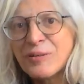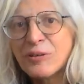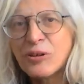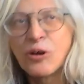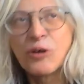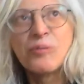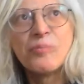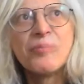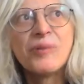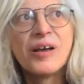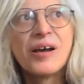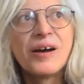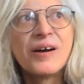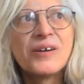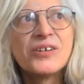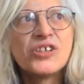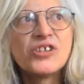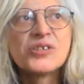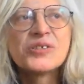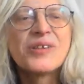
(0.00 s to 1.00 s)
No,
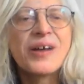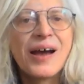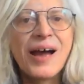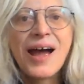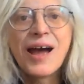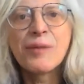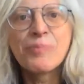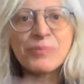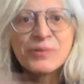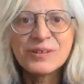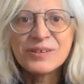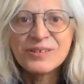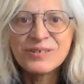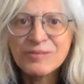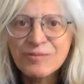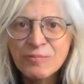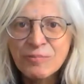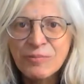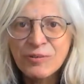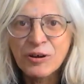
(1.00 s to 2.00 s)
just a
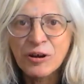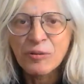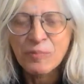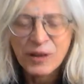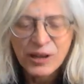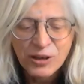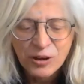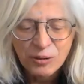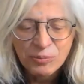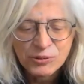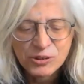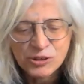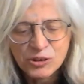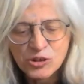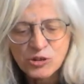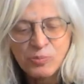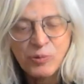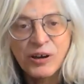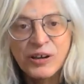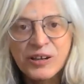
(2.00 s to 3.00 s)
happen makeup you
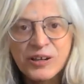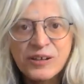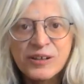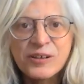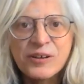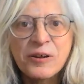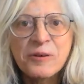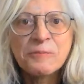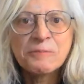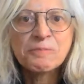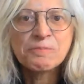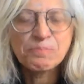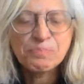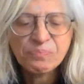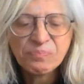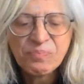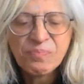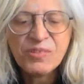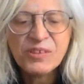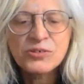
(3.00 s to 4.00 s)
just by eating
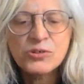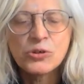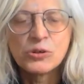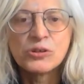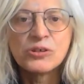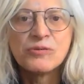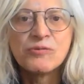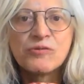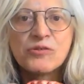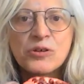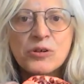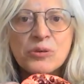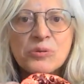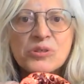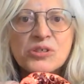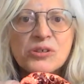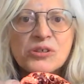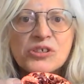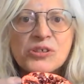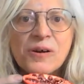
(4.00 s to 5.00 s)
certain
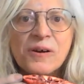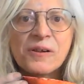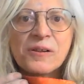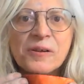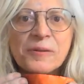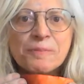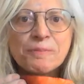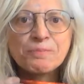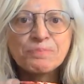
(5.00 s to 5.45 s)
fruits or chocolate.